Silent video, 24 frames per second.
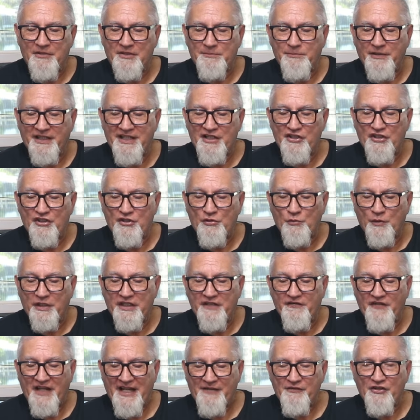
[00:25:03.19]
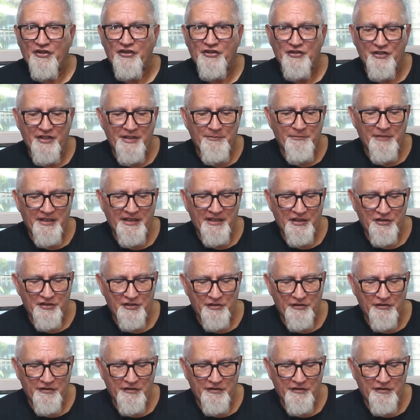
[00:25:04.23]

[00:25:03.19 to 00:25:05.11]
It plays in 25 to 30 minutes,